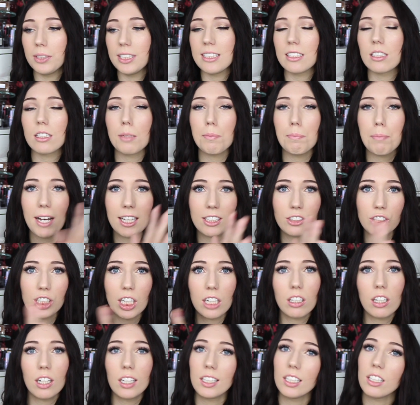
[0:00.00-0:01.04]
It's the best
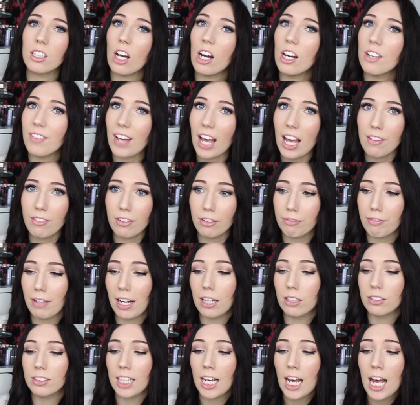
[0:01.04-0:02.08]
gel liner that I've ever
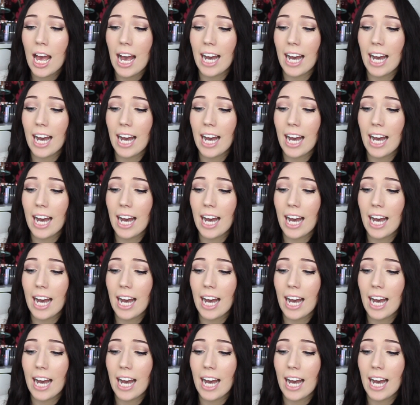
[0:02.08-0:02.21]
found,